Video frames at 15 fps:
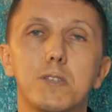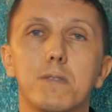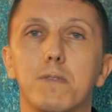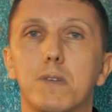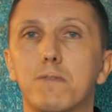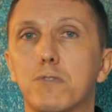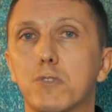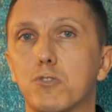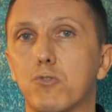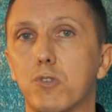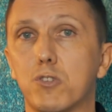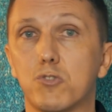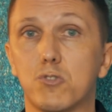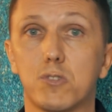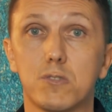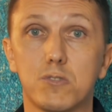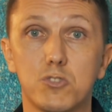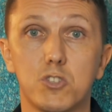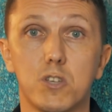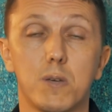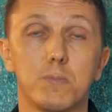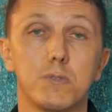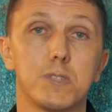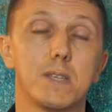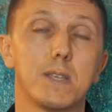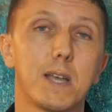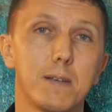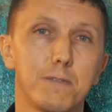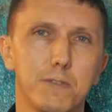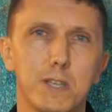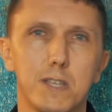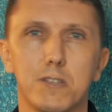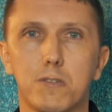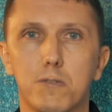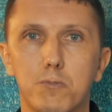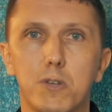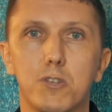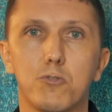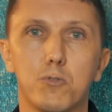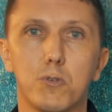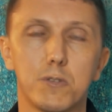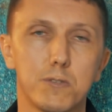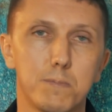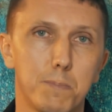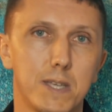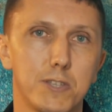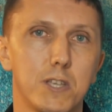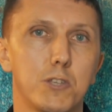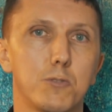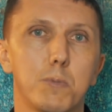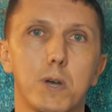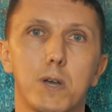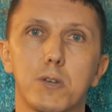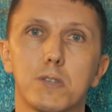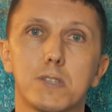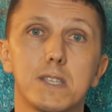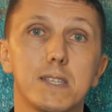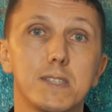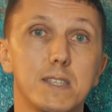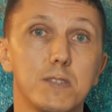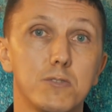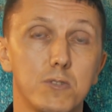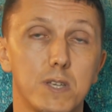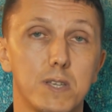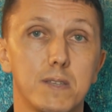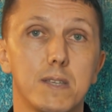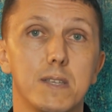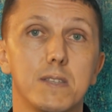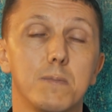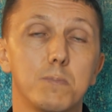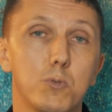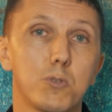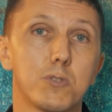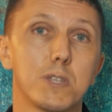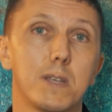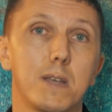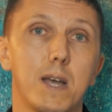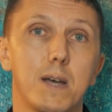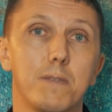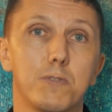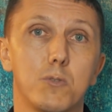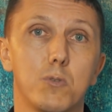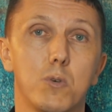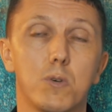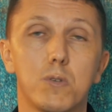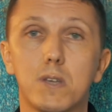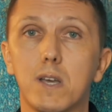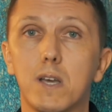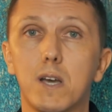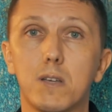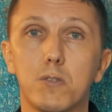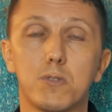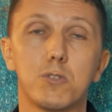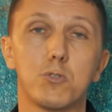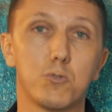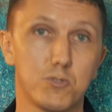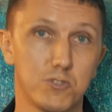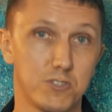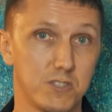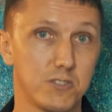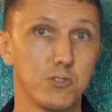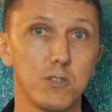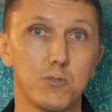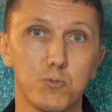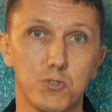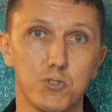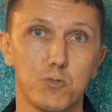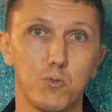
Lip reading: of infrastructure, shops, cafes, restaurants, massage parlors, etc. is important. After all, a hungry tourist is not what you